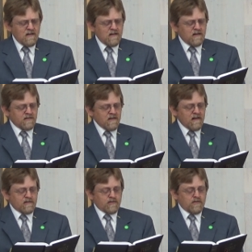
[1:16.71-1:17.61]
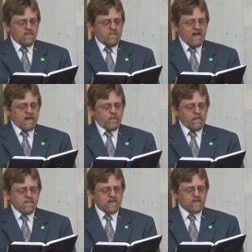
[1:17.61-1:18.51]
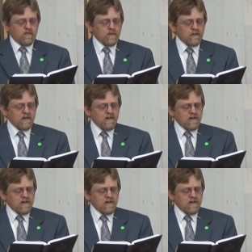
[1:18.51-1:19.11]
He does not turn back from the sword.